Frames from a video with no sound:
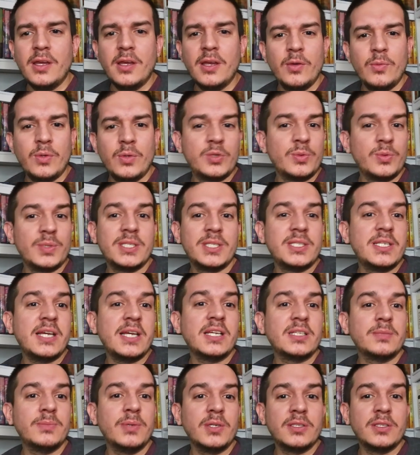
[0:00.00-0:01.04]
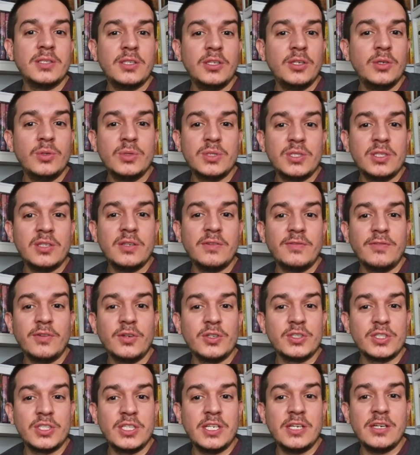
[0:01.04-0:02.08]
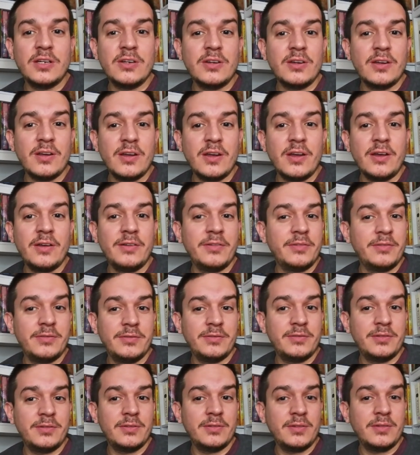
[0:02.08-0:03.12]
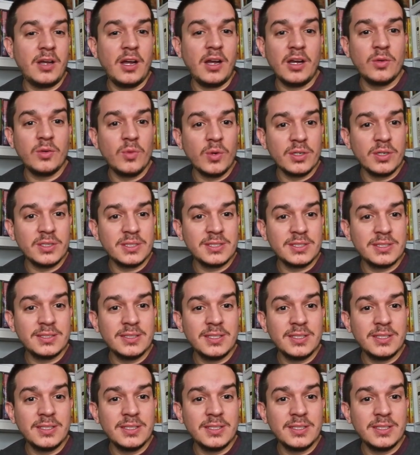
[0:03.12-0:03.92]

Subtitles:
which was a textbook used in the first year of Hogwarts.